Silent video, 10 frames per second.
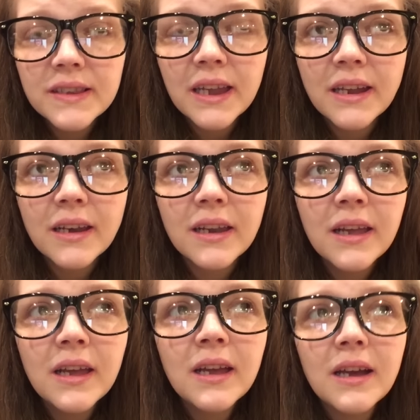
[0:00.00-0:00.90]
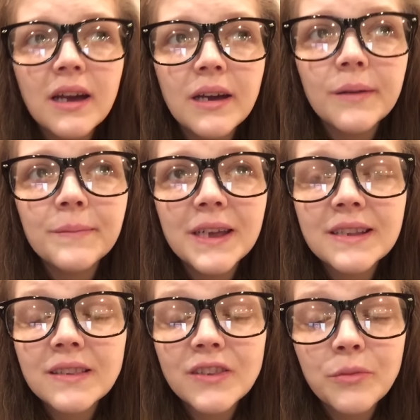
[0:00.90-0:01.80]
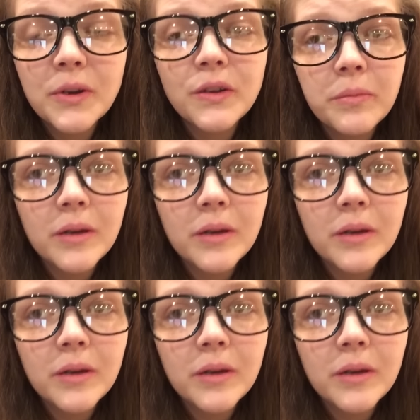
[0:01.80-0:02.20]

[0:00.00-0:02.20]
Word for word: And it's super duper